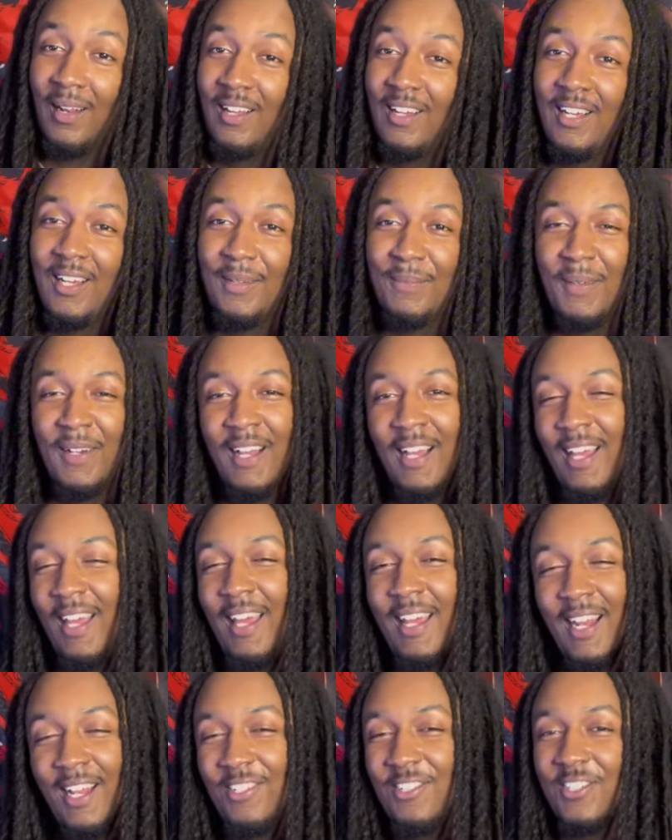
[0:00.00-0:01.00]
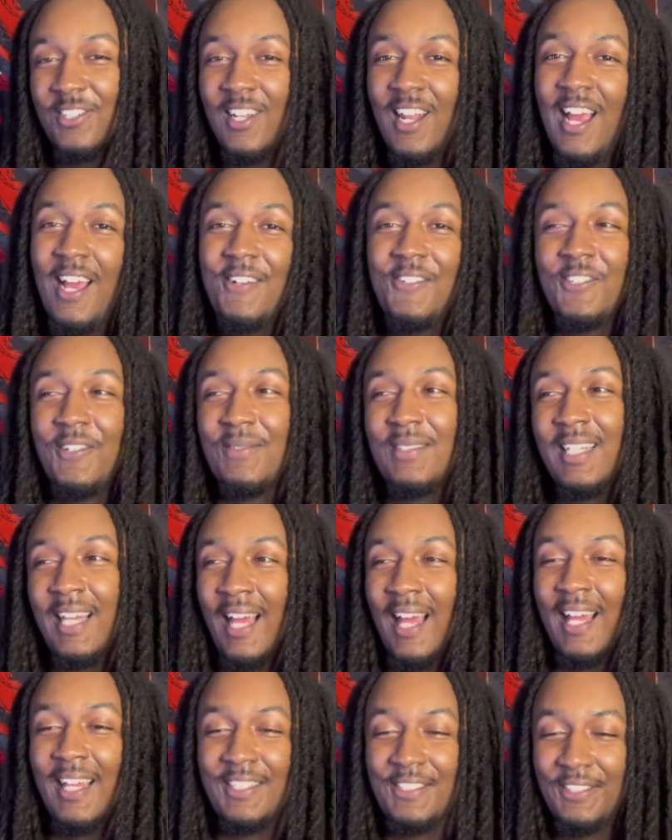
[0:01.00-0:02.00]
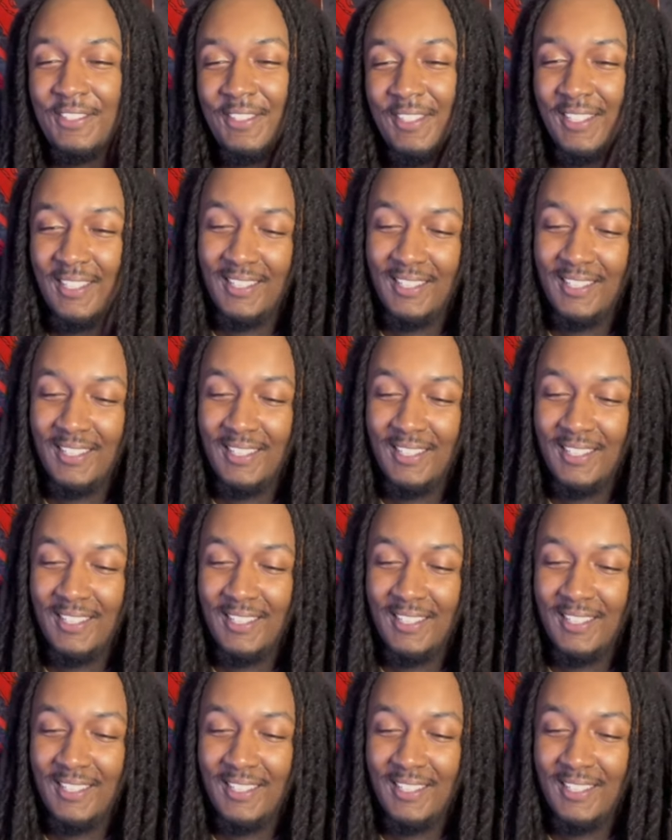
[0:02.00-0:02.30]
blood, but hey, that's just life sometimes.